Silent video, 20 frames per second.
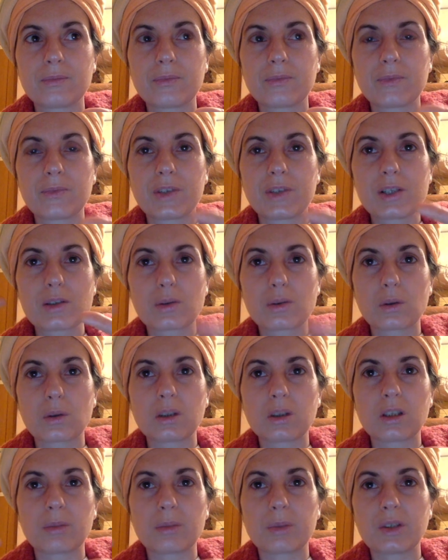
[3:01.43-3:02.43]

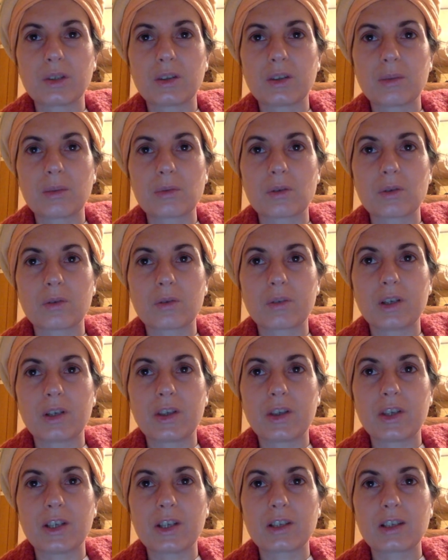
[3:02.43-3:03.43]
distorted perception over
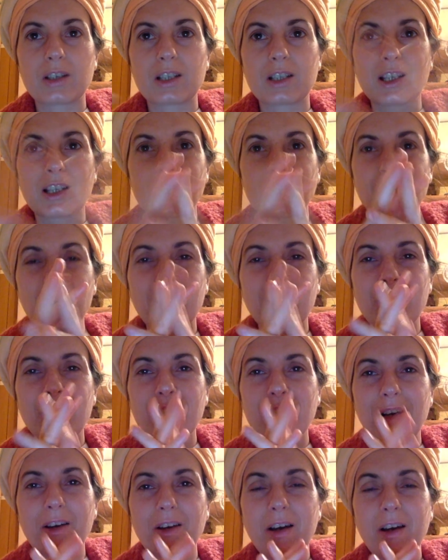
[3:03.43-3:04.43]
things. And I know
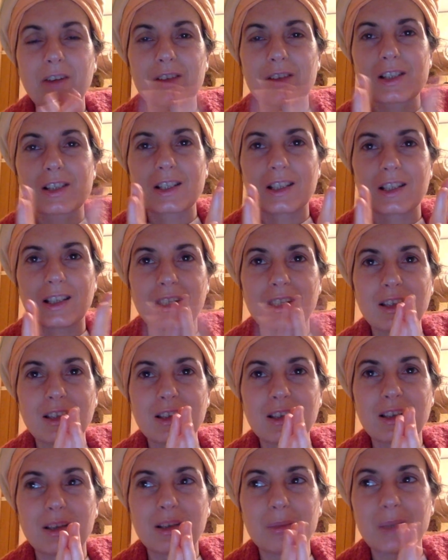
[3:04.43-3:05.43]
I haven't said
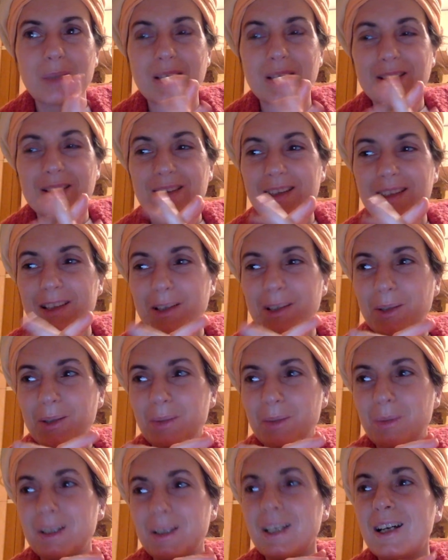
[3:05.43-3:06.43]
anything basically new,
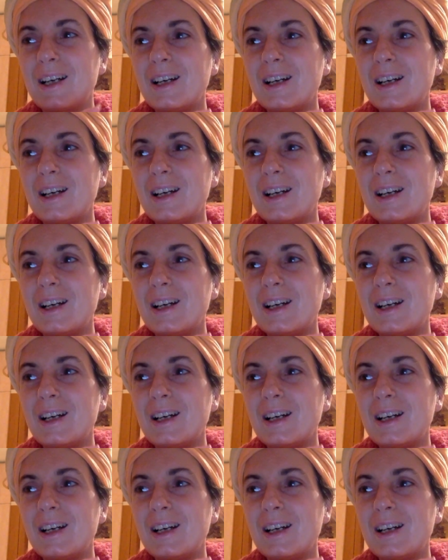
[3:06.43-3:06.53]
but